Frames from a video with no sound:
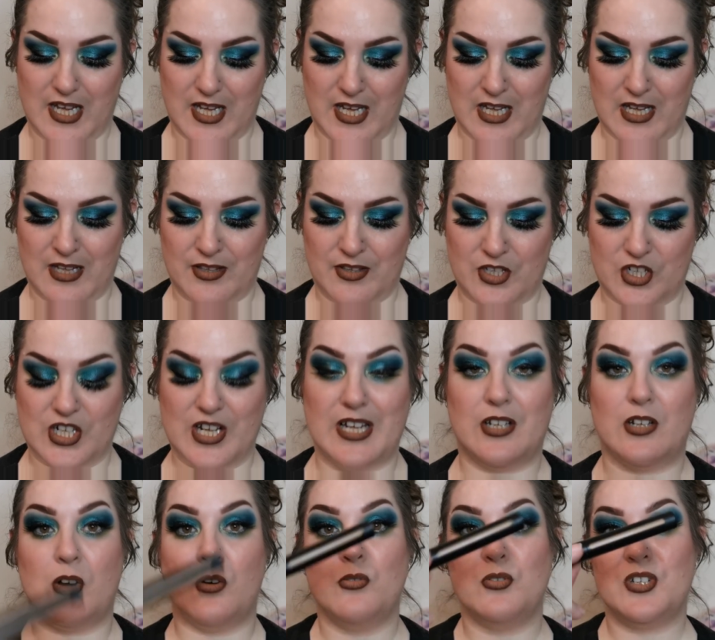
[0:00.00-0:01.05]
in the
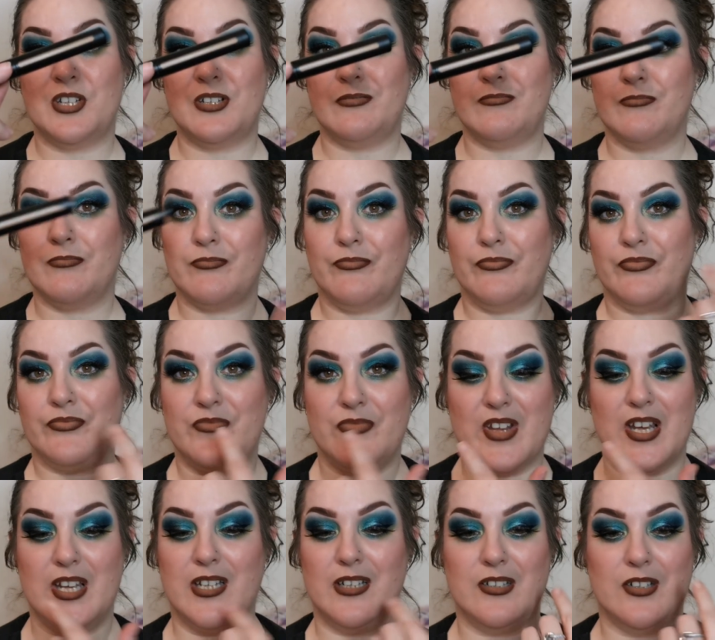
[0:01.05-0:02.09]
shade Golden
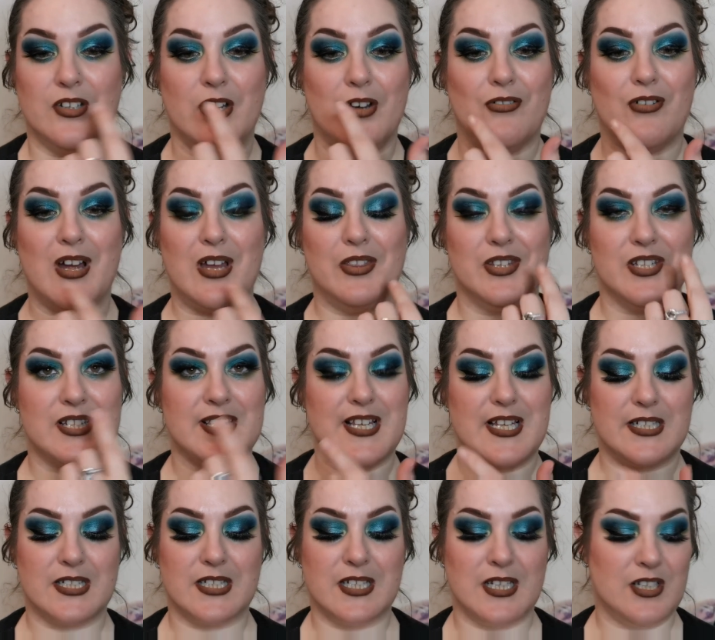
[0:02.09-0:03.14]
in around the
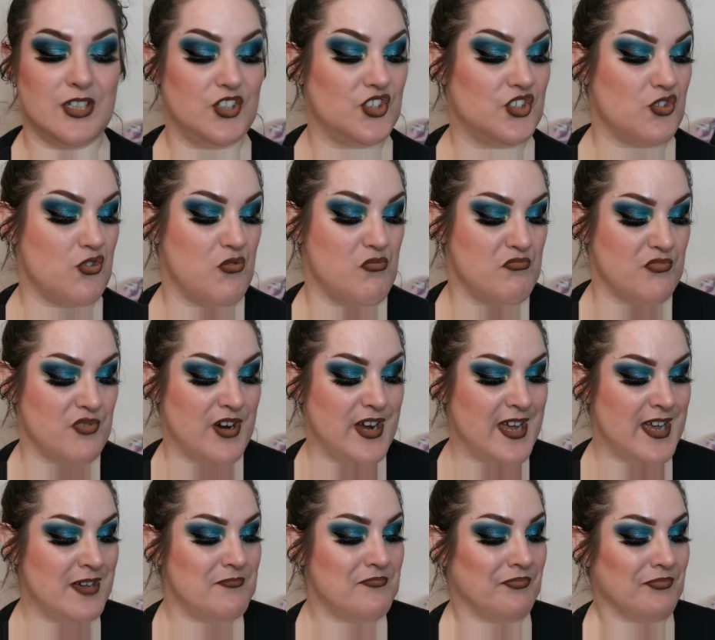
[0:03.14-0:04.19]
centre, just to
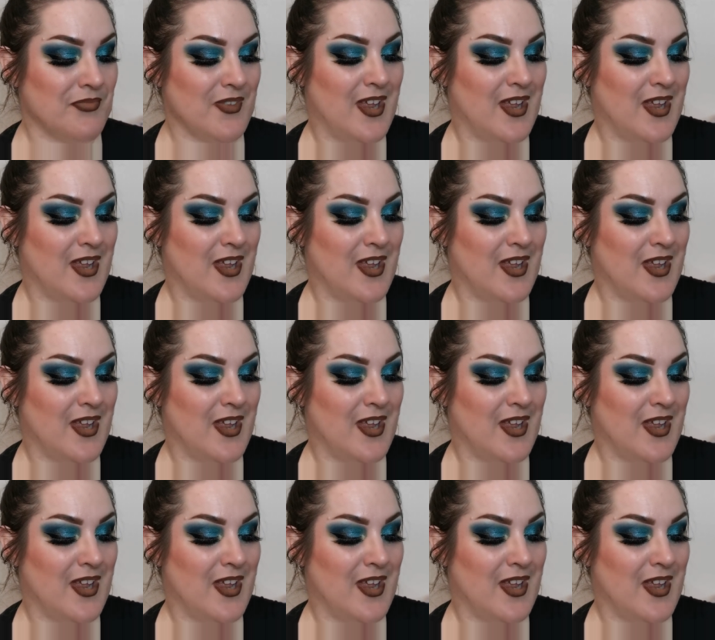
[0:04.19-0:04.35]
ombre it.